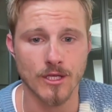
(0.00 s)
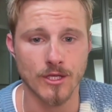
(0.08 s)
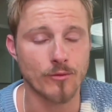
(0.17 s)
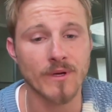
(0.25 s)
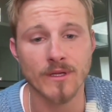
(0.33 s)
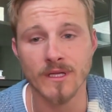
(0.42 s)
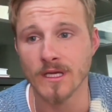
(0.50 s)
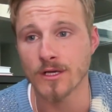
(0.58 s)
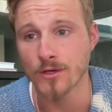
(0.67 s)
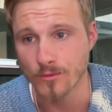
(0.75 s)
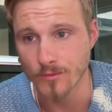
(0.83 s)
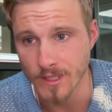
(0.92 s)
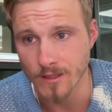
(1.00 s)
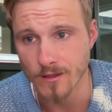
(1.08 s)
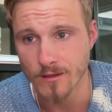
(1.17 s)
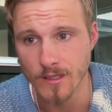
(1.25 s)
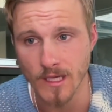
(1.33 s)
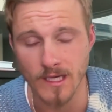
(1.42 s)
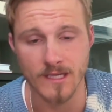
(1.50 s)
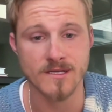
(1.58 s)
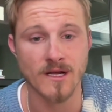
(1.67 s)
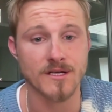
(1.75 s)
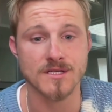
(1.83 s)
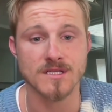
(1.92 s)
you're building a career, and it's
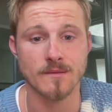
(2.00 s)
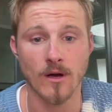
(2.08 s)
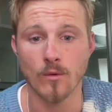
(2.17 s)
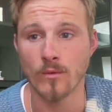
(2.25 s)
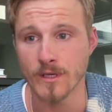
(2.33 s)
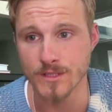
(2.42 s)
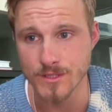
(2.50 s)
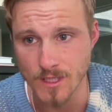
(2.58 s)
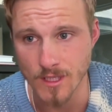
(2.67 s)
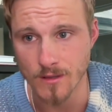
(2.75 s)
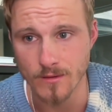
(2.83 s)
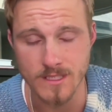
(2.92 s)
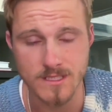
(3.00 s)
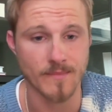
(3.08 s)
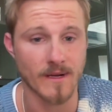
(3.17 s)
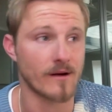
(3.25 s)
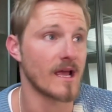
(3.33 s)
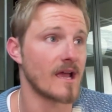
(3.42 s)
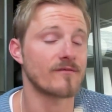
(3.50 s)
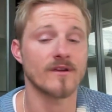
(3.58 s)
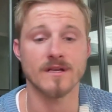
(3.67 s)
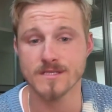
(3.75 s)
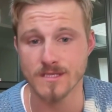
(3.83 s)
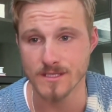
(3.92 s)
not just about one show. It's about
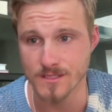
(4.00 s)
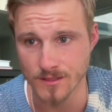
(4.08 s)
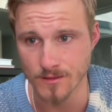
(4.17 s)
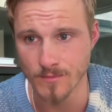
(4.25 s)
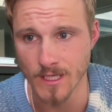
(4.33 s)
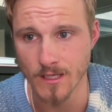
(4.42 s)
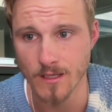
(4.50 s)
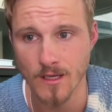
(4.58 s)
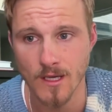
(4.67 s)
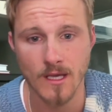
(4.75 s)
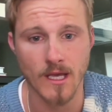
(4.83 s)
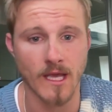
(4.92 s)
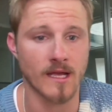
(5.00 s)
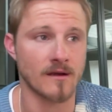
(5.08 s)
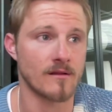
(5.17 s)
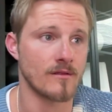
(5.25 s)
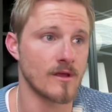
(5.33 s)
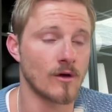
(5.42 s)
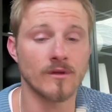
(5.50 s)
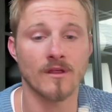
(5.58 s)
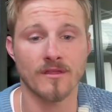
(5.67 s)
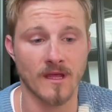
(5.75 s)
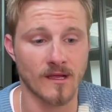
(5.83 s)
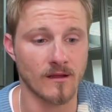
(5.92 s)
every decision you make. And the only
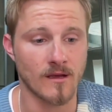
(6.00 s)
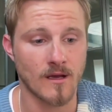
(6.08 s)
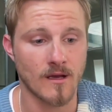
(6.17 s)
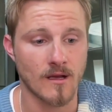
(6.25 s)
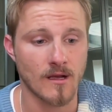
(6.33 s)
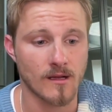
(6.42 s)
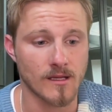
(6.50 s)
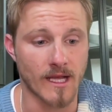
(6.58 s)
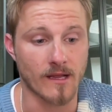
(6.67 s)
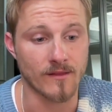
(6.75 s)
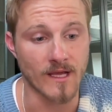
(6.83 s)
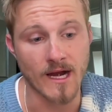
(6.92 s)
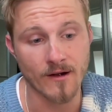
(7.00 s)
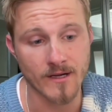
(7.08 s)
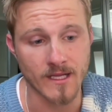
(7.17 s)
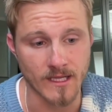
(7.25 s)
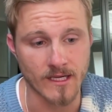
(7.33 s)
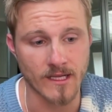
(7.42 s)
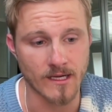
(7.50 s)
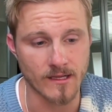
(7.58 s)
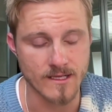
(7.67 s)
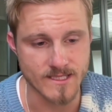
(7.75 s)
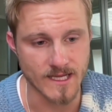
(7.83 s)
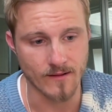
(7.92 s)
thing, like the irony in it,
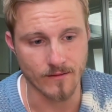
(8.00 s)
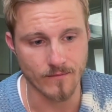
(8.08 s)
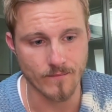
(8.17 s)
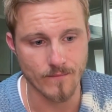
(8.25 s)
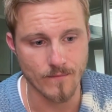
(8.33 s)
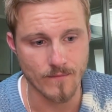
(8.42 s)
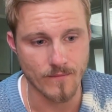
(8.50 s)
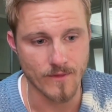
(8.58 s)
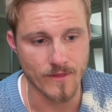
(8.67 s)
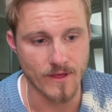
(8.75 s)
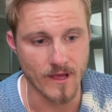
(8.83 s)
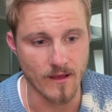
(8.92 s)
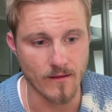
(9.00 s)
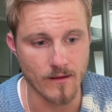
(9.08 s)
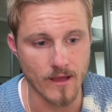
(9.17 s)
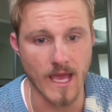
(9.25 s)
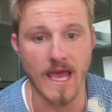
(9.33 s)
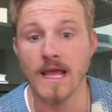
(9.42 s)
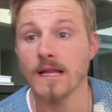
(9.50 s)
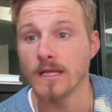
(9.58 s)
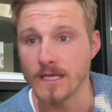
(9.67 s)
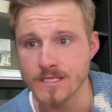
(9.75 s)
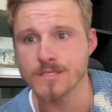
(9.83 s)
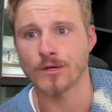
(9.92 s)
is that the
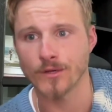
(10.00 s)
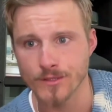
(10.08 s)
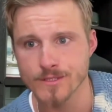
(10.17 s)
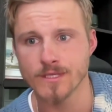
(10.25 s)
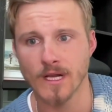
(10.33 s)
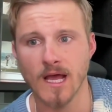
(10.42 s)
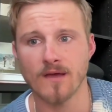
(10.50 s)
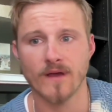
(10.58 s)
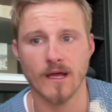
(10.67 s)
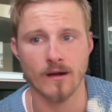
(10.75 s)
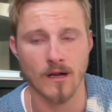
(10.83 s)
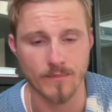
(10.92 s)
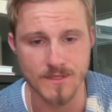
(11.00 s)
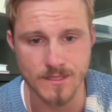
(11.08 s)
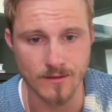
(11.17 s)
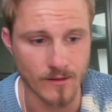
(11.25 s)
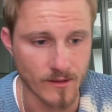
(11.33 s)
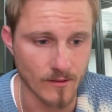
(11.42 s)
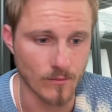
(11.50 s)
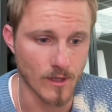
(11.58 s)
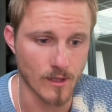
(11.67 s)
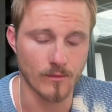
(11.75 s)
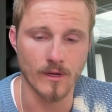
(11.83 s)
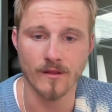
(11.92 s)
A-listers that I've had an opportunity to
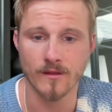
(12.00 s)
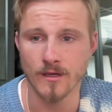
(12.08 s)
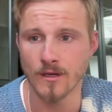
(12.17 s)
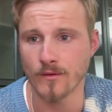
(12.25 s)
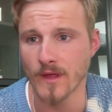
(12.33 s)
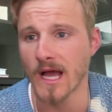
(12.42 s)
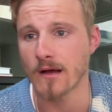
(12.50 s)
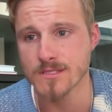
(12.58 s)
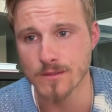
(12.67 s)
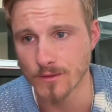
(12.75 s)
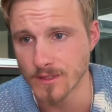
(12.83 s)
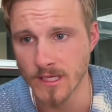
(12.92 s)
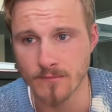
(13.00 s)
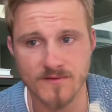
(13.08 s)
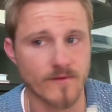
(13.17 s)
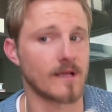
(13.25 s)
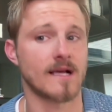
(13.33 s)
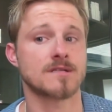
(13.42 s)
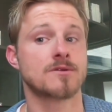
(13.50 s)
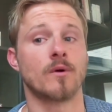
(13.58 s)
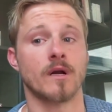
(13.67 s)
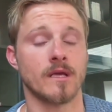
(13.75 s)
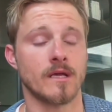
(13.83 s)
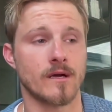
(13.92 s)
work with, the household names for the last
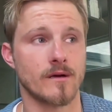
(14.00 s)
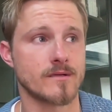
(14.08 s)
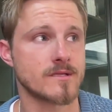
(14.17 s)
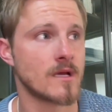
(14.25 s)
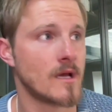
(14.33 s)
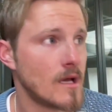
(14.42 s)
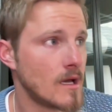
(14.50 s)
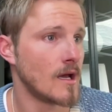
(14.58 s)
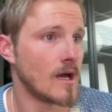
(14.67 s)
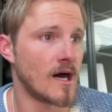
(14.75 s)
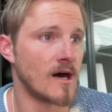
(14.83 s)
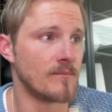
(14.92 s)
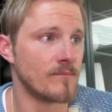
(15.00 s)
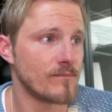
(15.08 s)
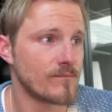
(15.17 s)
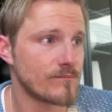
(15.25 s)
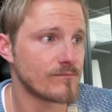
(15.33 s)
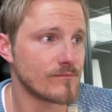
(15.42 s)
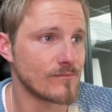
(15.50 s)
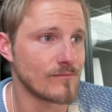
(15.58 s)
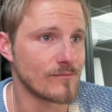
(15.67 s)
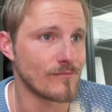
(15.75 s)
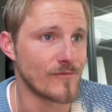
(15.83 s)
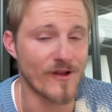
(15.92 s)
20 years,
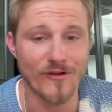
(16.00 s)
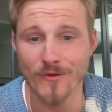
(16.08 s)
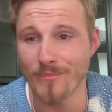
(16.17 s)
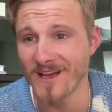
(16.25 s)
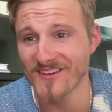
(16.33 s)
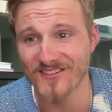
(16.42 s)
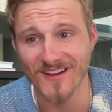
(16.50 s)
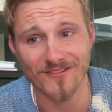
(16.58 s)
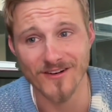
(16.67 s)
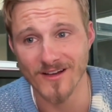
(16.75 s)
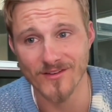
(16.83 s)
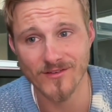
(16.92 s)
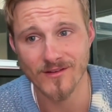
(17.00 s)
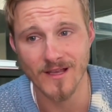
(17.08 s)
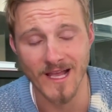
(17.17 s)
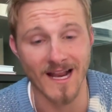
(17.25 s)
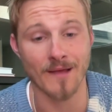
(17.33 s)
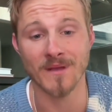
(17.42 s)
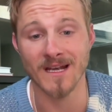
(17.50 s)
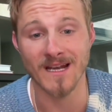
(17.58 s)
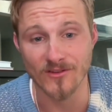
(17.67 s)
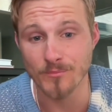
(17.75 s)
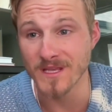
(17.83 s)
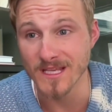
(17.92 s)
they're the best of us. And I mean,
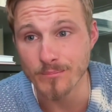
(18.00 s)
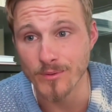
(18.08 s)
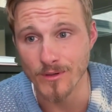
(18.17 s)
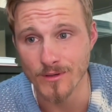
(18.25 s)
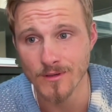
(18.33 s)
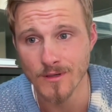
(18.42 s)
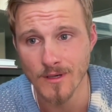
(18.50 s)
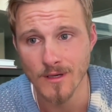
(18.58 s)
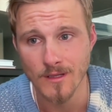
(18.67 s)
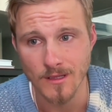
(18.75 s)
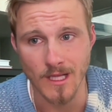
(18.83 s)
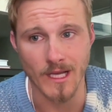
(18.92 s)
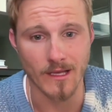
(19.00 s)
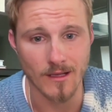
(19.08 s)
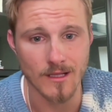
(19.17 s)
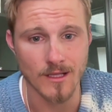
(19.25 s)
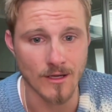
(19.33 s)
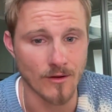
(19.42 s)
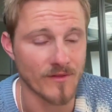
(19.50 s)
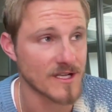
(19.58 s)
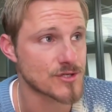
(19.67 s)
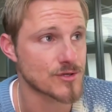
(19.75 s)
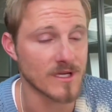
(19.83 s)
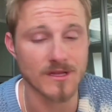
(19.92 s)
as people, like, they
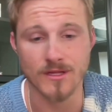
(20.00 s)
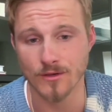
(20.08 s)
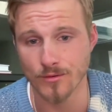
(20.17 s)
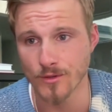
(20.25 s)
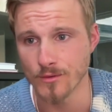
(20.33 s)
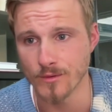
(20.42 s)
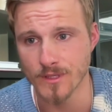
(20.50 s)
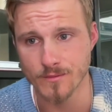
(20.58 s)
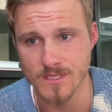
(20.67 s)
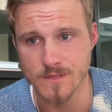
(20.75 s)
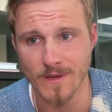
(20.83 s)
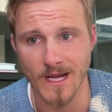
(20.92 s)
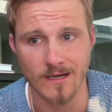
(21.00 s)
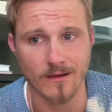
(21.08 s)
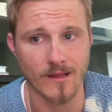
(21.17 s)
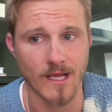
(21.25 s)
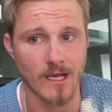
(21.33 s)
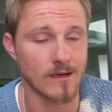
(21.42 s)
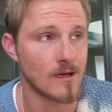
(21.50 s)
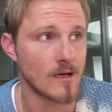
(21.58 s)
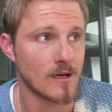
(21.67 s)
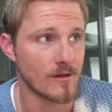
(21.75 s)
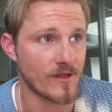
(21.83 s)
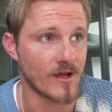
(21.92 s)
treat the crew with respect.
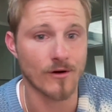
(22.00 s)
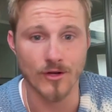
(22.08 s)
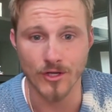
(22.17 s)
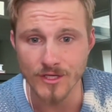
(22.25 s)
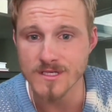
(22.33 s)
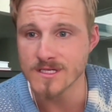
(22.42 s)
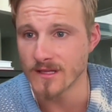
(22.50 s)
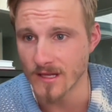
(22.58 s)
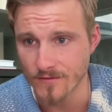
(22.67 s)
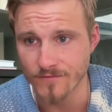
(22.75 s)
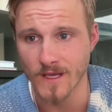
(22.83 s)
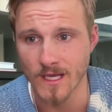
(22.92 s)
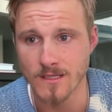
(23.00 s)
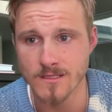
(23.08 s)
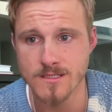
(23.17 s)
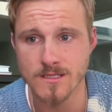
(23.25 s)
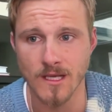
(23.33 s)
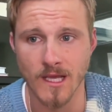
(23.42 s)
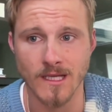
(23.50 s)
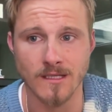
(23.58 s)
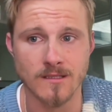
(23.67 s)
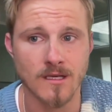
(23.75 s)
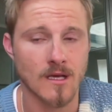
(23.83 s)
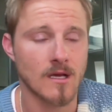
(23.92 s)
They're good to their fans.
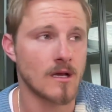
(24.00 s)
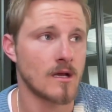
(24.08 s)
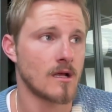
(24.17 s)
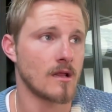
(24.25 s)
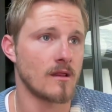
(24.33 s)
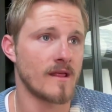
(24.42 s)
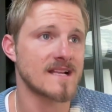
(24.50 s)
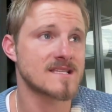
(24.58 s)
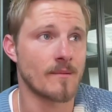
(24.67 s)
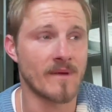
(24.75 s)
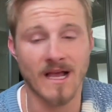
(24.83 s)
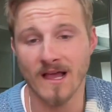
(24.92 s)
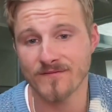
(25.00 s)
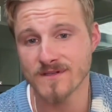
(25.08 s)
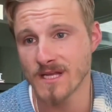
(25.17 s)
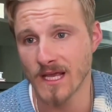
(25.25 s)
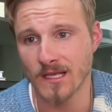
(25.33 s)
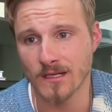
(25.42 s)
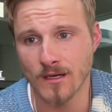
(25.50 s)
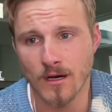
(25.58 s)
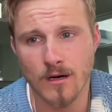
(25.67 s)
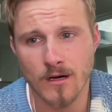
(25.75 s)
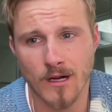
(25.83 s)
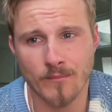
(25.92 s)
And that's something I've taken to
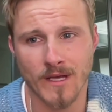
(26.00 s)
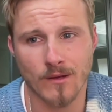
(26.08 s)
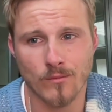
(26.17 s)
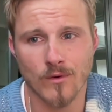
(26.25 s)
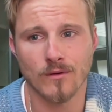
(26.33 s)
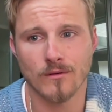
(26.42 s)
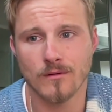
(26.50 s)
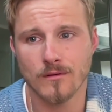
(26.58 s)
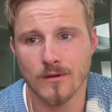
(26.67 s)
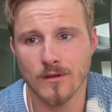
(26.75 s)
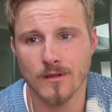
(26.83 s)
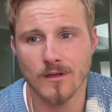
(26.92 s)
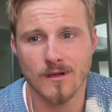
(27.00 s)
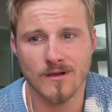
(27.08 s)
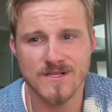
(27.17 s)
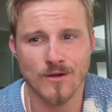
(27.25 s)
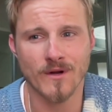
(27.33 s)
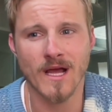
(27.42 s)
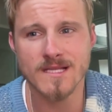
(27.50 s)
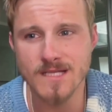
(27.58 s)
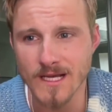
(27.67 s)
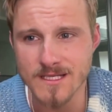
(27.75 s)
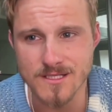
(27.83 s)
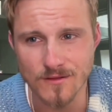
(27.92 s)
heart. I'm like, well, so nice
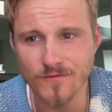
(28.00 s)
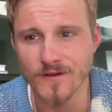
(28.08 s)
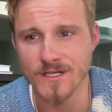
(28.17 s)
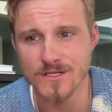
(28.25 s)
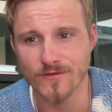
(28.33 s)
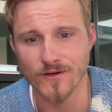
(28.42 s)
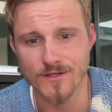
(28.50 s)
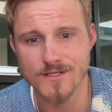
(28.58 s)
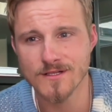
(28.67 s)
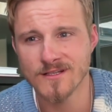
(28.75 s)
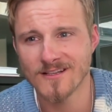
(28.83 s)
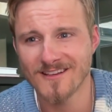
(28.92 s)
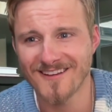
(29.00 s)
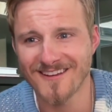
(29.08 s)
guys do finish first,